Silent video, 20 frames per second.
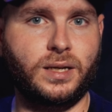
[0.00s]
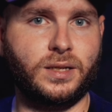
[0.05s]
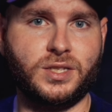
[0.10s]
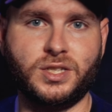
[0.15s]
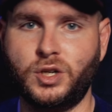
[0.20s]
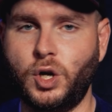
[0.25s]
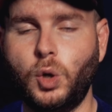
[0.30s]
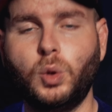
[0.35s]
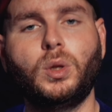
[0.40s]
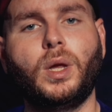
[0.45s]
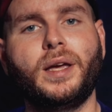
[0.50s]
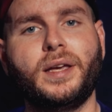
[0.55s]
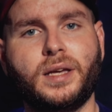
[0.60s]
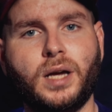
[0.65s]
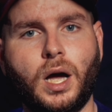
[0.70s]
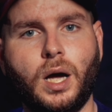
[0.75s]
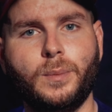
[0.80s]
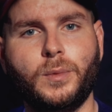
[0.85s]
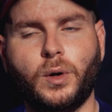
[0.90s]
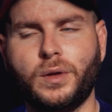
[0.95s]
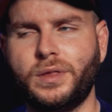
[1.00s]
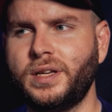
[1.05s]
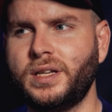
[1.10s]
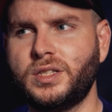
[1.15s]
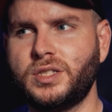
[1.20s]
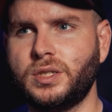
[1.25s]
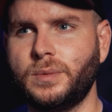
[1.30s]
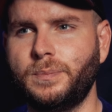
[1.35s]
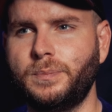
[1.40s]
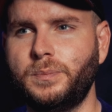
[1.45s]
It's an Olight combo. I think
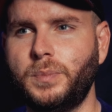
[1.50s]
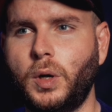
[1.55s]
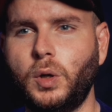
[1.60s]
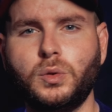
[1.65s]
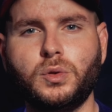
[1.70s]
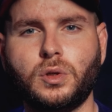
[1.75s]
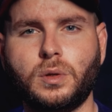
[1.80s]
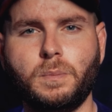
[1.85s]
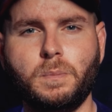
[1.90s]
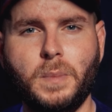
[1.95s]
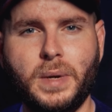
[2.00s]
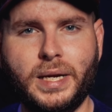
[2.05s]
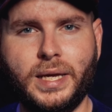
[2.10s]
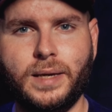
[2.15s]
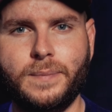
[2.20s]
it's the Balder Mini.